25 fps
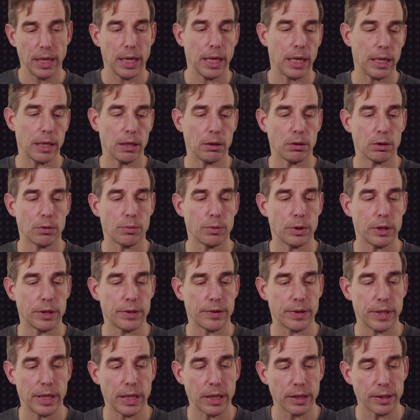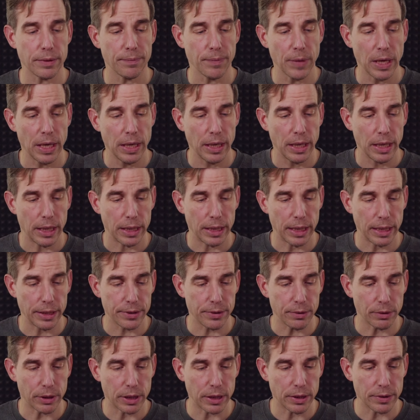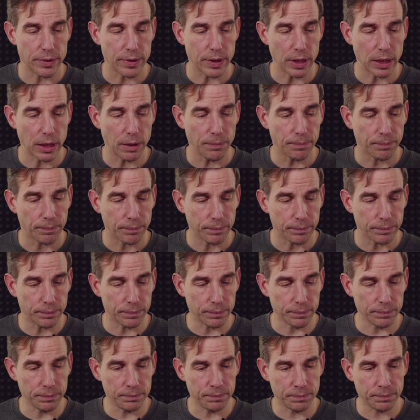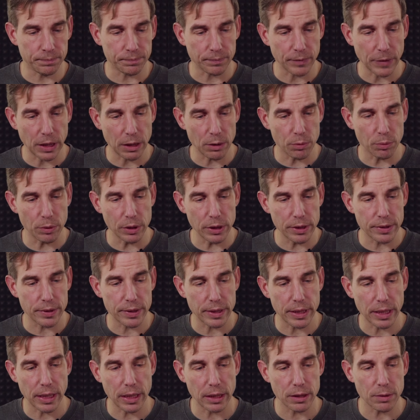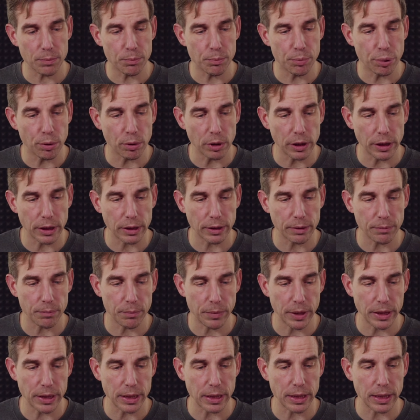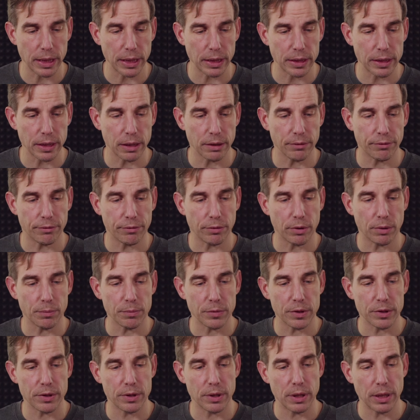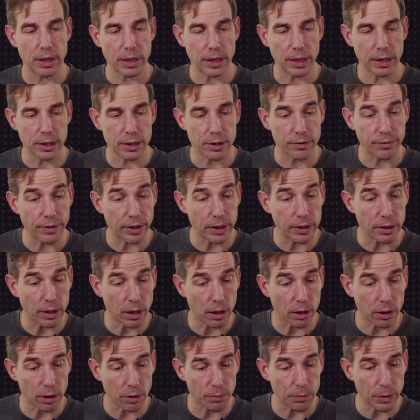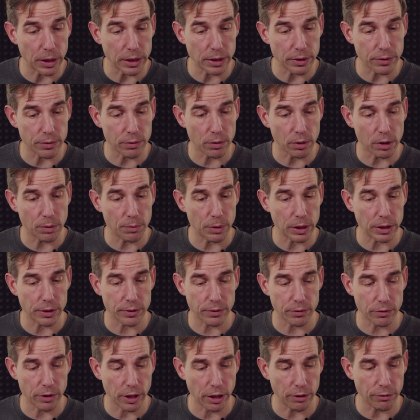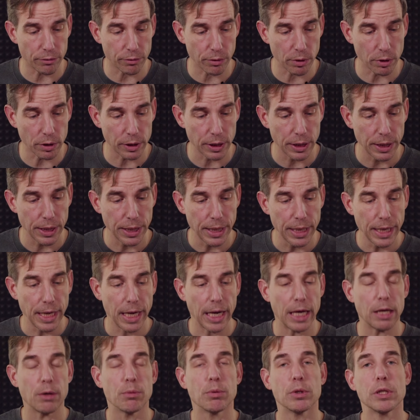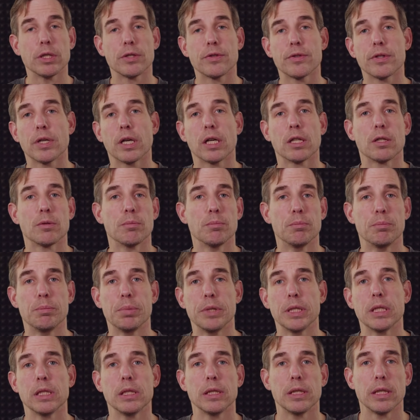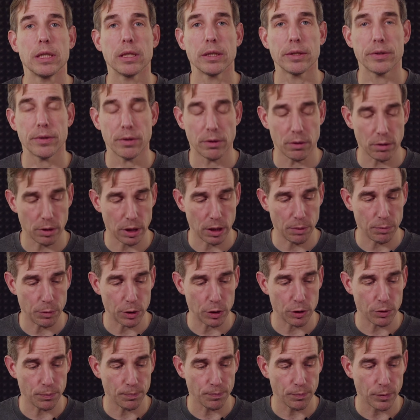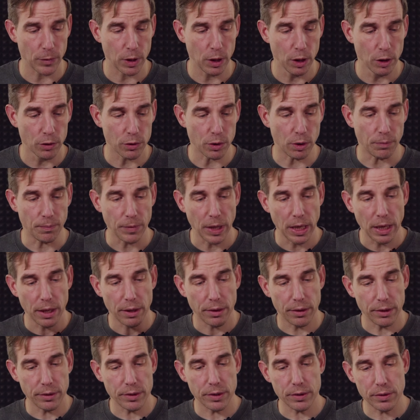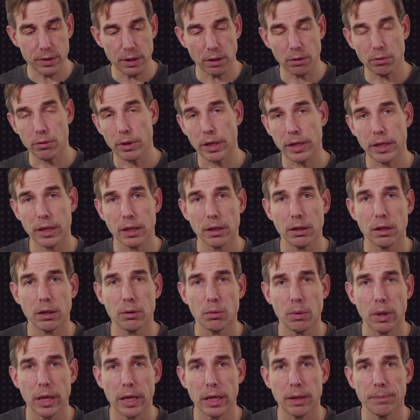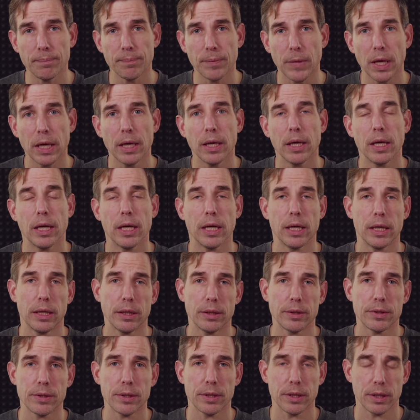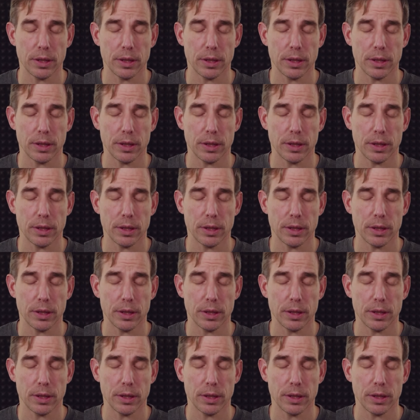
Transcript: And now it will start. And as you can see, it will start pulling metadata from Sven R -docker -jfrog and will start building the Docker image. So this is now running a while, and